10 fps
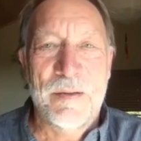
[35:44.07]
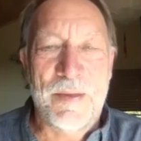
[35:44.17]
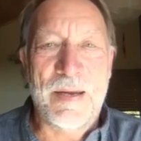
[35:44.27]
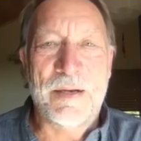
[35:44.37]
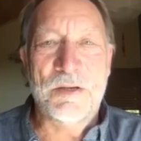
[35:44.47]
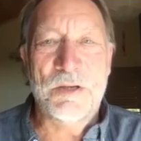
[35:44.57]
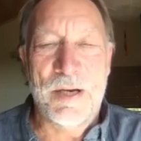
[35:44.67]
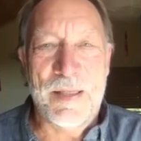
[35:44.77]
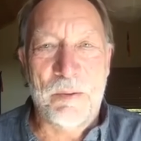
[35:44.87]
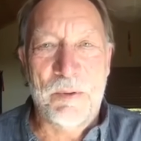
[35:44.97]
they can
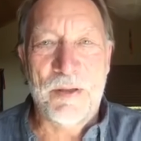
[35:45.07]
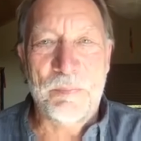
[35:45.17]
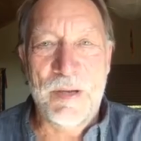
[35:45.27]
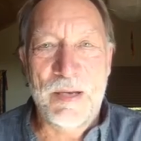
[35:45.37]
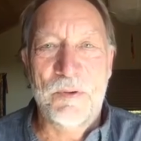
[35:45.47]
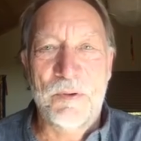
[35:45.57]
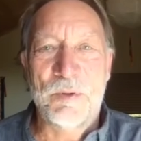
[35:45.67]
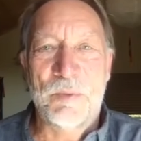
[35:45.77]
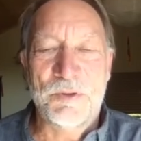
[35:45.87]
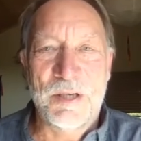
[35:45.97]
share that with other people, the
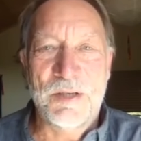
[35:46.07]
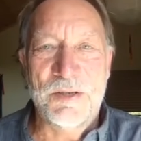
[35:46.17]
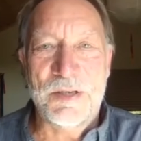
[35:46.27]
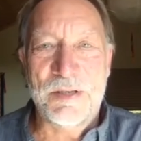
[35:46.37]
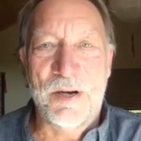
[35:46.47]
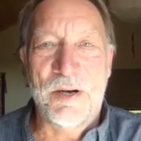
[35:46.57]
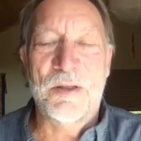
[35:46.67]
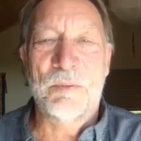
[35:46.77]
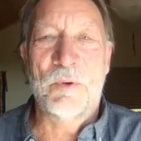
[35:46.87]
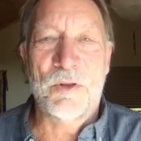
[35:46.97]
more teachers there are,
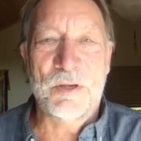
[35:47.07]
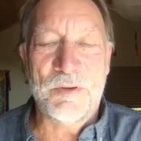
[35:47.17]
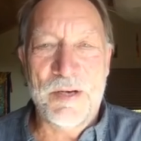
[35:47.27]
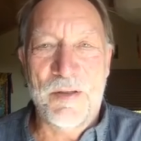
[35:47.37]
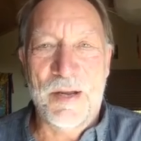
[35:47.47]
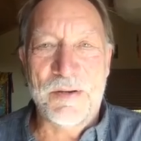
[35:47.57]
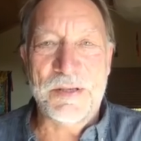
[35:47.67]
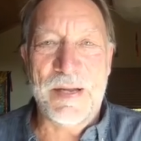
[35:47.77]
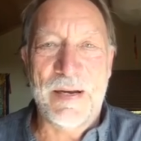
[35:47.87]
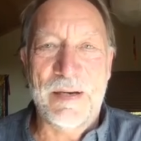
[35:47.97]
the greater the
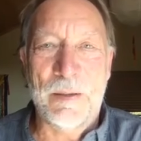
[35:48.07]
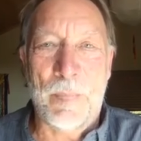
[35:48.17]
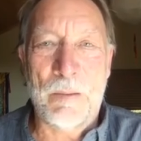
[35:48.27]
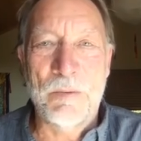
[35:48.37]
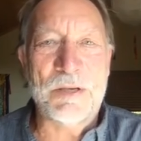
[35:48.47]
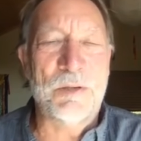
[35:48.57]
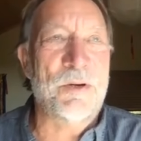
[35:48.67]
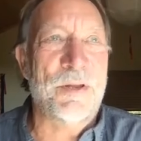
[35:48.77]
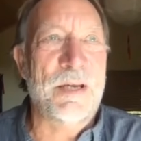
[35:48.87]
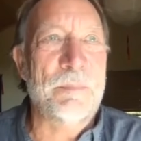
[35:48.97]
understanding. I mean, just look
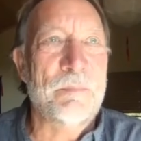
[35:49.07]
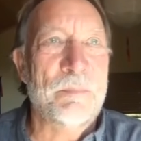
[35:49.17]
at the